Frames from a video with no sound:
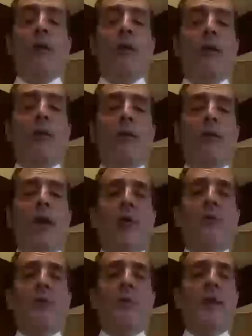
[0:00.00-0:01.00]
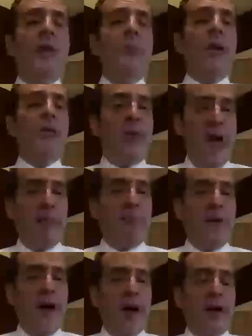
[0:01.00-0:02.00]
Now, if you think about that
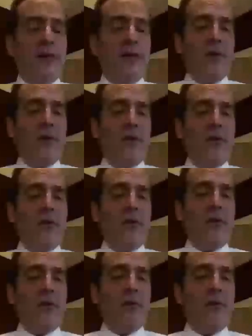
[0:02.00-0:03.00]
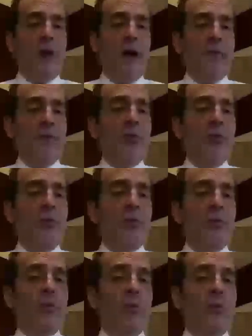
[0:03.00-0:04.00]
fact, you have to
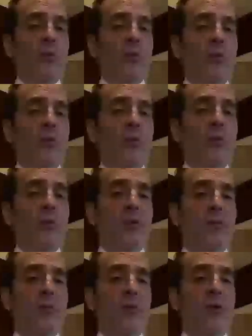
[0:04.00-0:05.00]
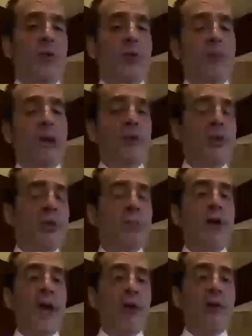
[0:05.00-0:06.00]
really think about the
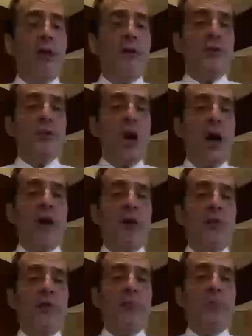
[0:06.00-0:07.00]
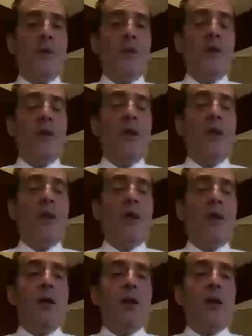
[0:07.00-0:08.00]
impact of a child who's been
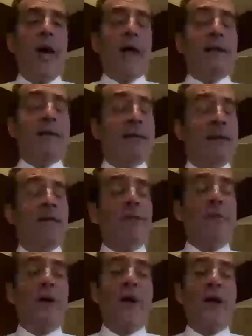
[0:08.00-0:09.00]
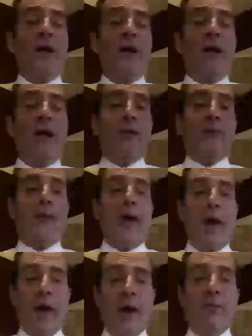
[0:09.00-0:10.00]
identified as
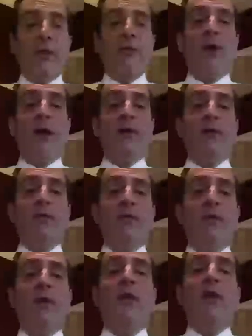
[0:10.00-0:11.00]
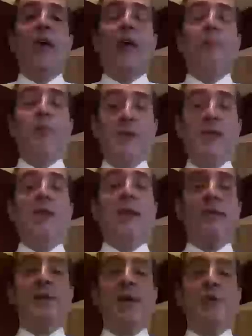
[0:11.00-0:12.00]
having lice and presenting a
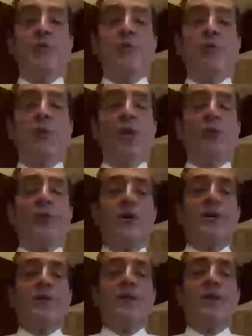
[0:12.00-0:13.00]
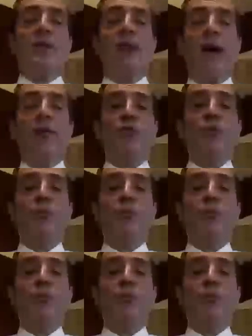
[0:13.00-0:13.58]
danger to the other kids in the classroom.